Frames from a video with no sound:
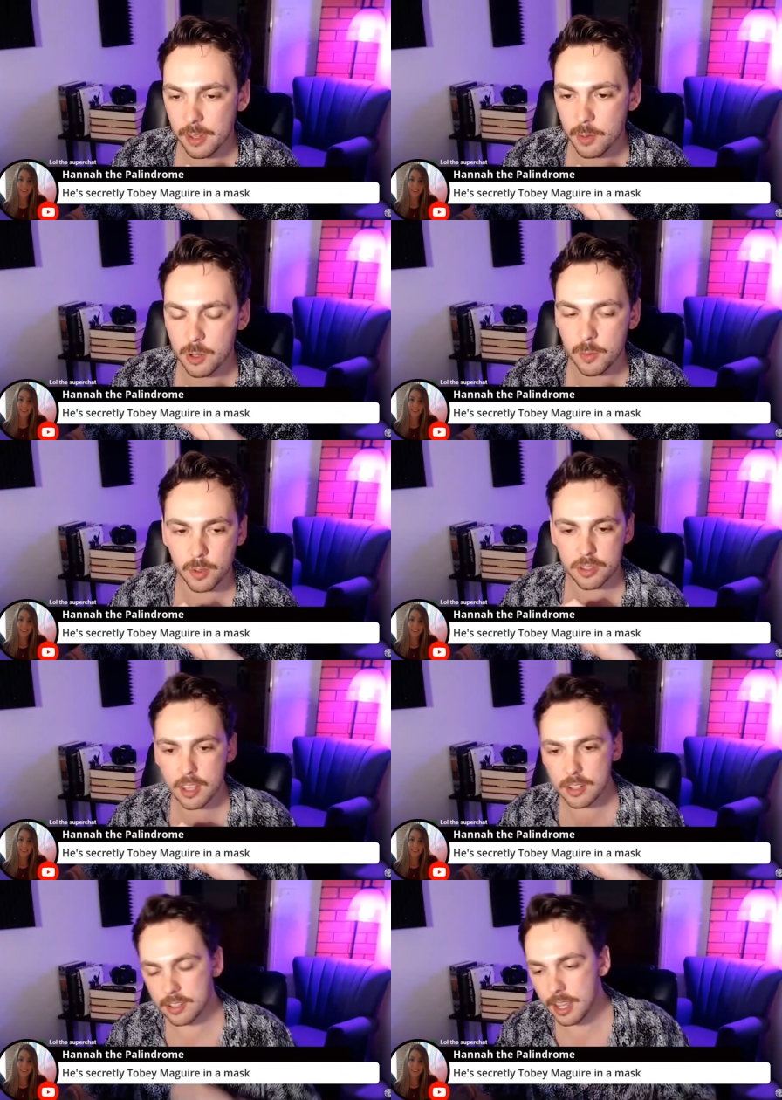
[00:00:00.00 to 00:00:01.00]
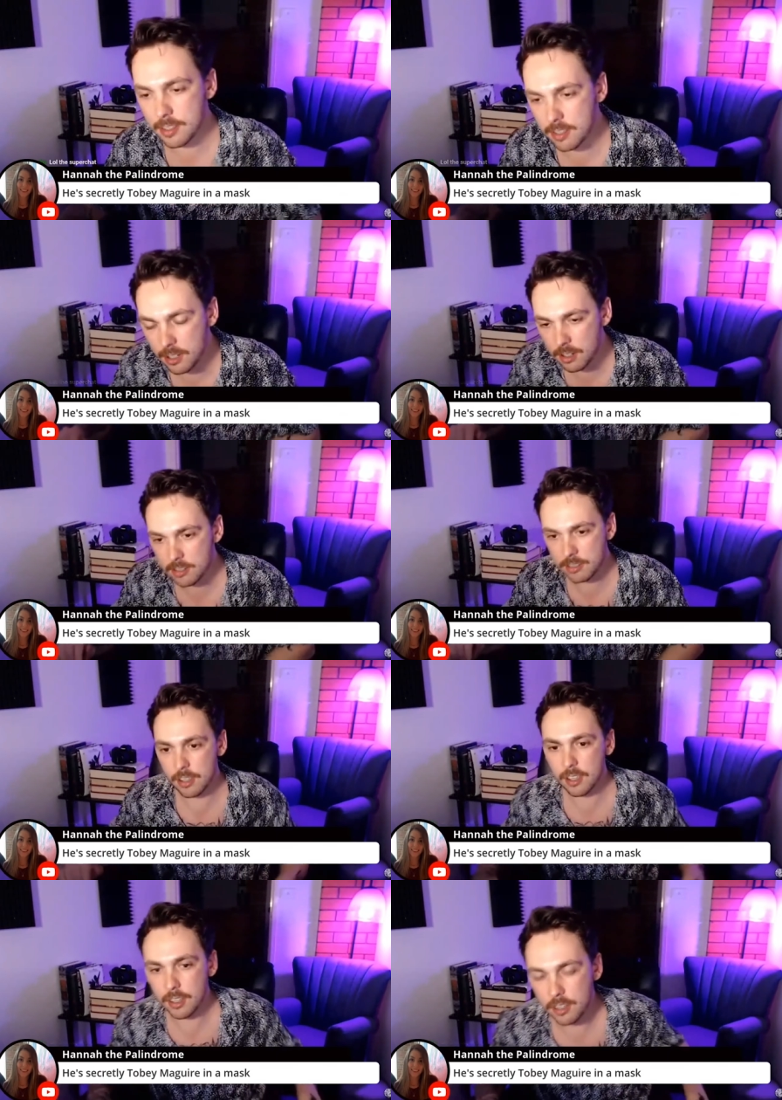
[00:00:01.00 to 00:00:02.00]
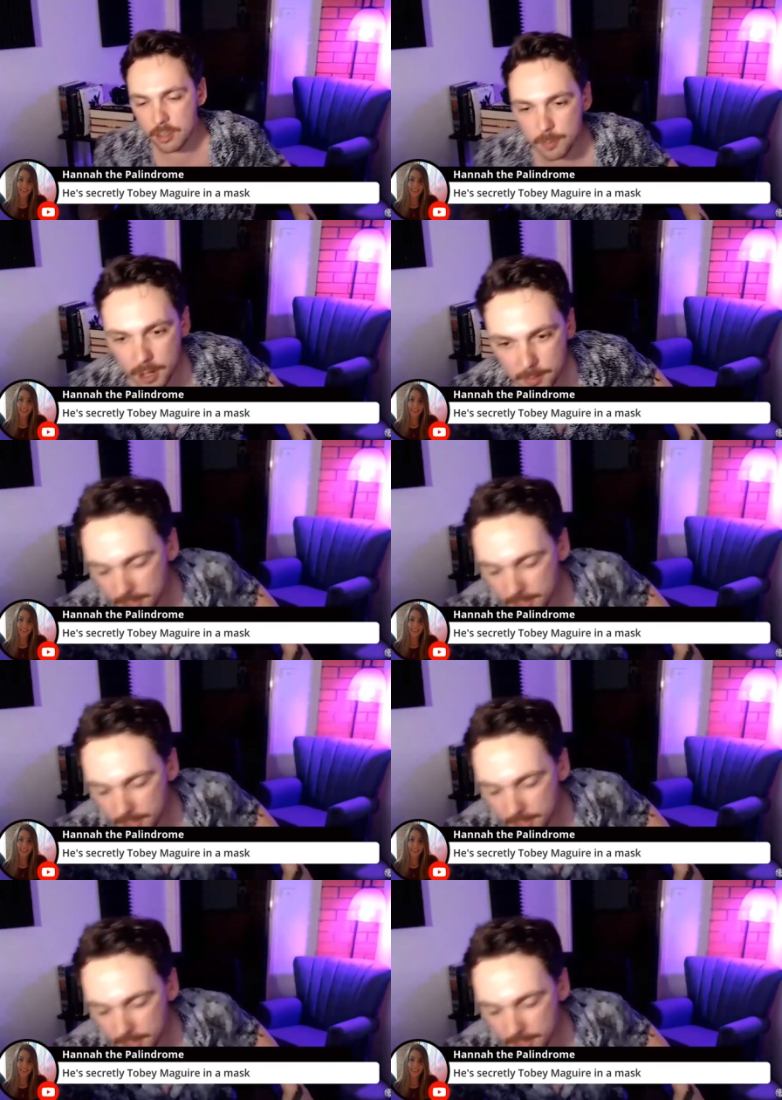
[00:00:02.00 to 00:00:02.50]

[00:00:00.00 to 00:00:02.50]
What's that dance he does in Spider-Man